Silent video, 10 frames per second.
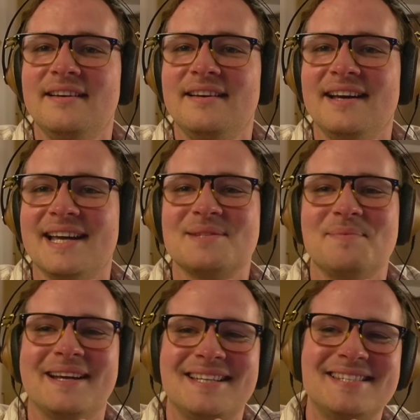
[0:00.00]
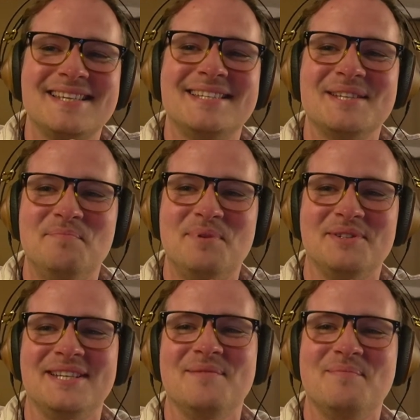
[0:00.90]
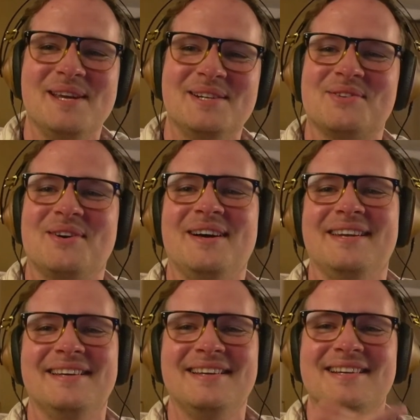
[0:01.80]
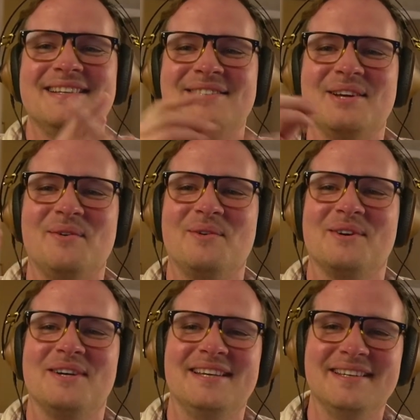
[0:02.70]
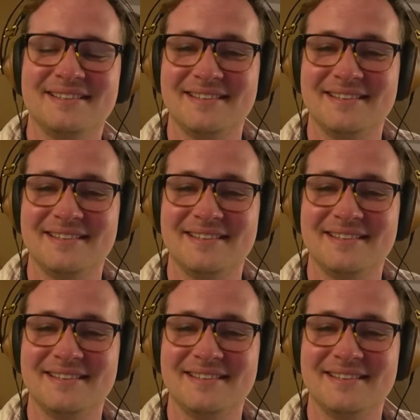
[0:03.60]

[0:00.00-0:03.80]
I expect to see some poutine being drawn. Don't worry.